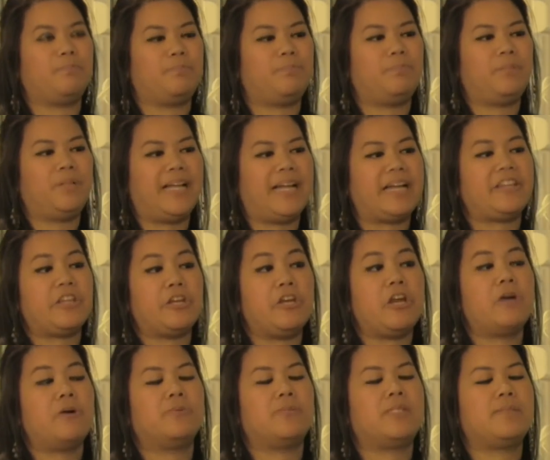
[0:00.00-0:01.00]
playing the
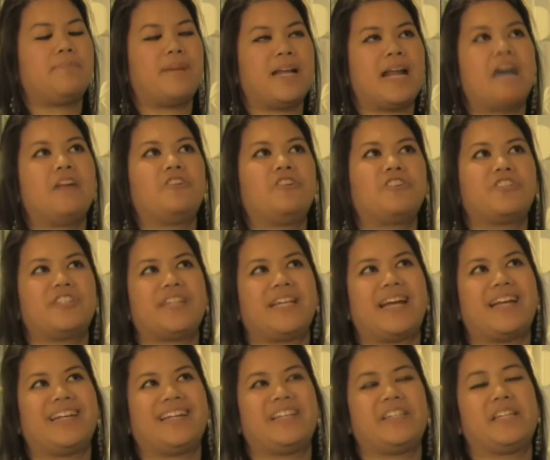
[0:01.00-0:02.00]
notes, but
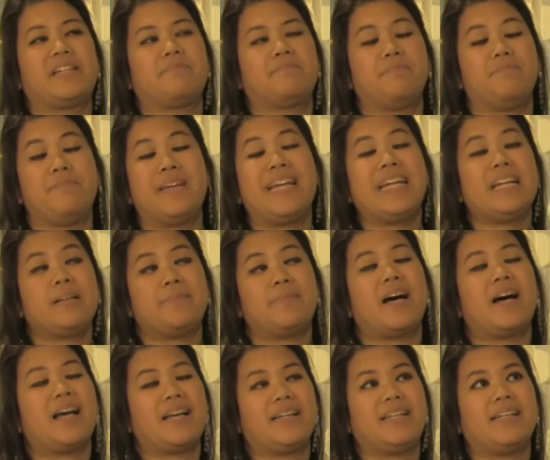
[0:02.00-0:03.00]
understanding the meaning
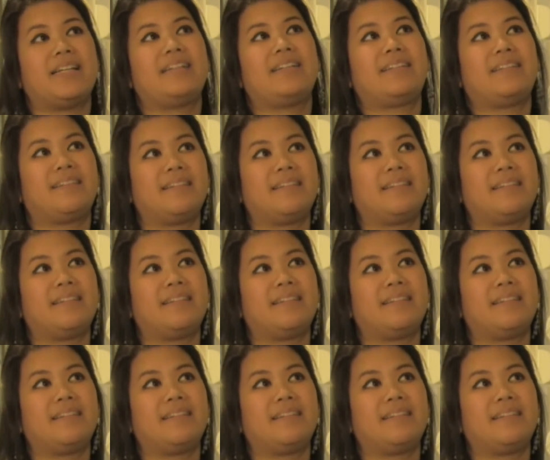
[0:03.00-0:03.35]
behind it.